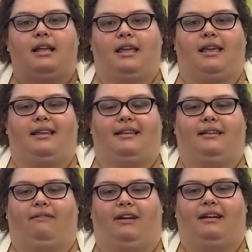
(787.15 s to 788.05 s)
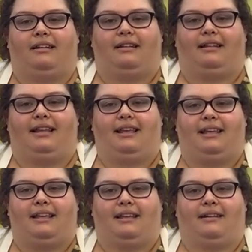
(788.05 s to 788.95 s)
Give a
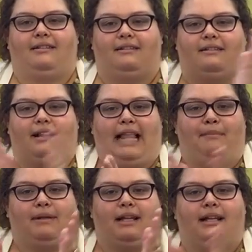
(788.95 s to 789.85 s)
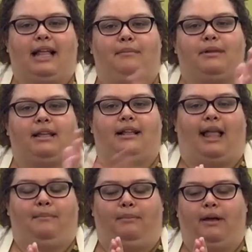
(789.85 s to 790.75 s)
little clap, clap,
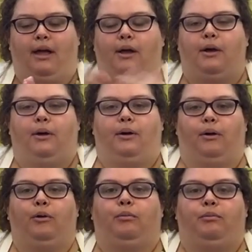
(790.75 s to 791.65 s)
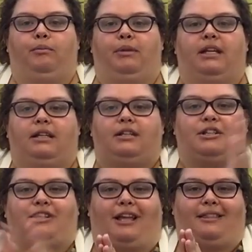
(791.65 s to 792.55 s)
clap. Open,
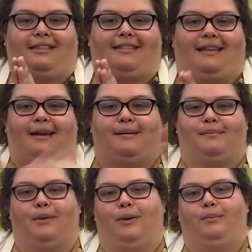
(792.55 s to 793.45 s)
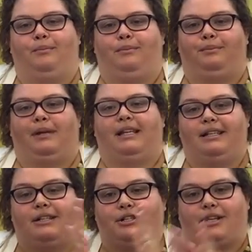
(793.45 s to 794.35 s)
shut them,
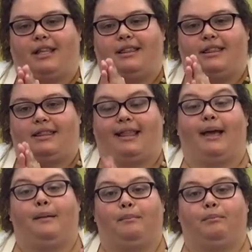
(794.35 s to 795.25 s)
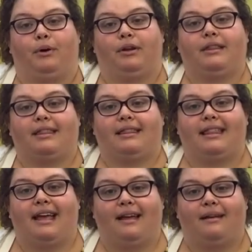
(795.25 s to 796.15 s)
open, shut them. Put
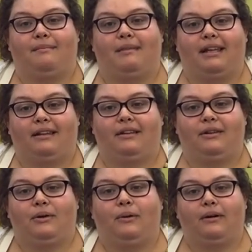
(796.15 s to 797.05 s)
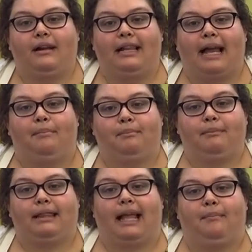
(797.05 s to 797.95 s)
them in your lap,
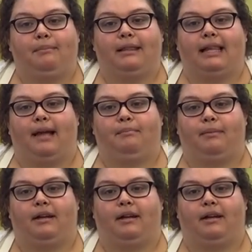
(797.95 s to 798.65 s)
lap, lap.